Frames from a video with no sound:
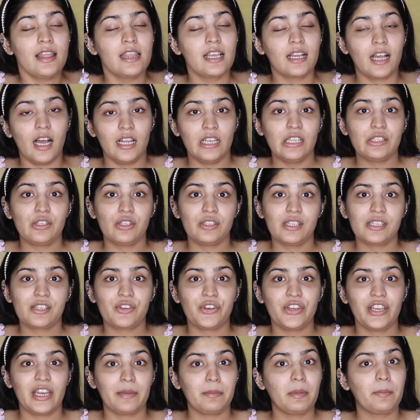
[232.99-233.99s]
The colors on the
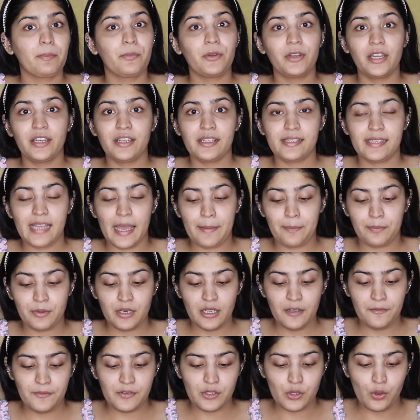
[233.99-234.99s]
screen can be pretty
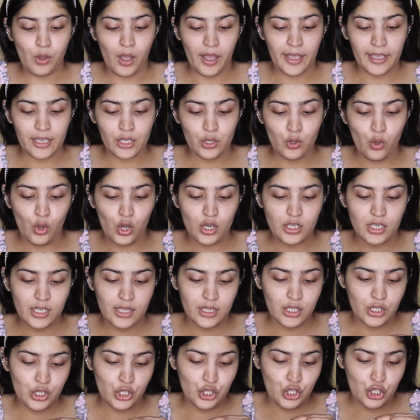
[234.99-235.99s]
deceptive, so I
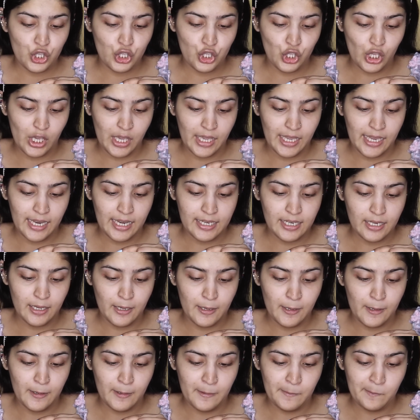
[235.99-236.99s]
got this shade
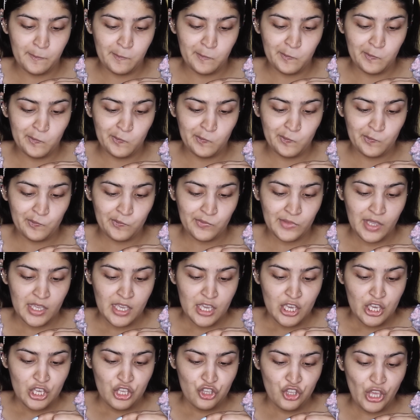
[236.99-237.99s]

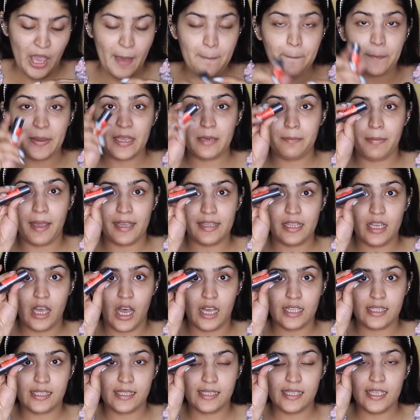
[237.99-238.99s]
Champagne by the
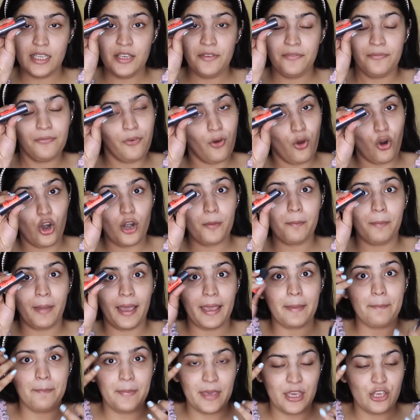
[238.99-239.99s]
Hudson for
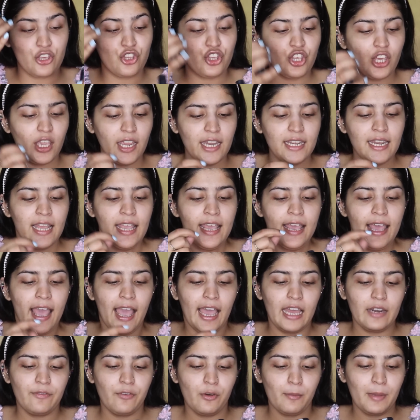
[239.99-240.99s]
my base shade,
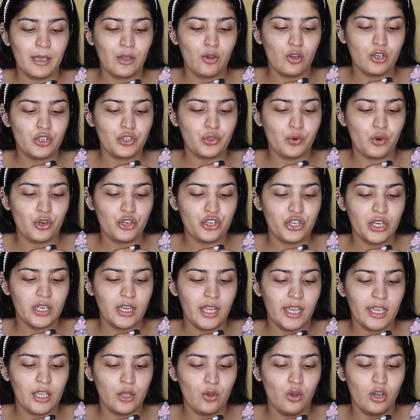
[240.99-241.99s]
and for my contour
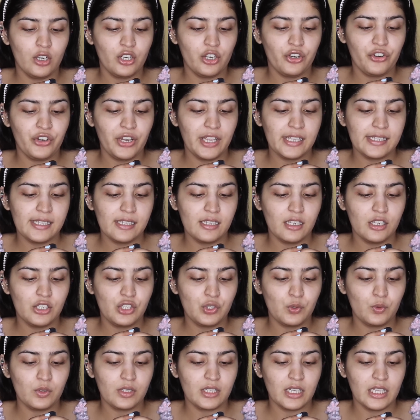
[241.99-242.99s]
shade I got Raising
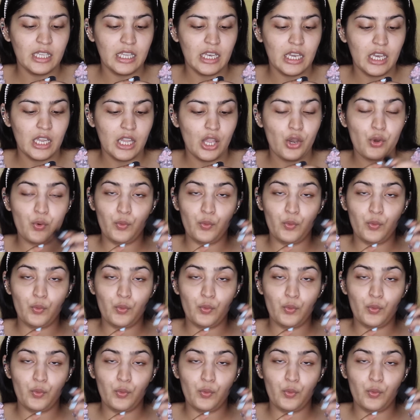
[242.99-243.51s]
a Toast in